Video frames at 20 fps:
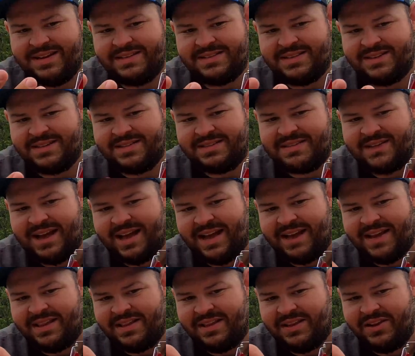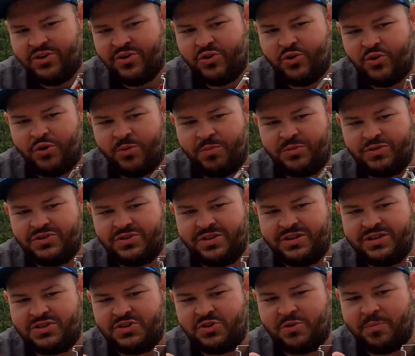it's got your normal
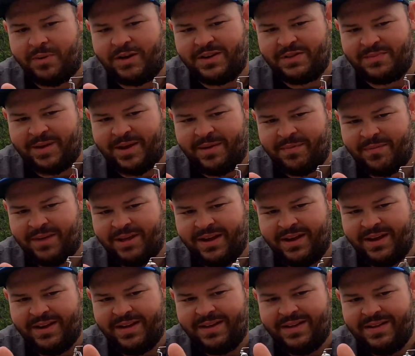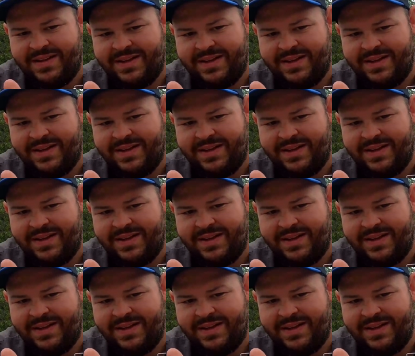traditional buzz bait blade,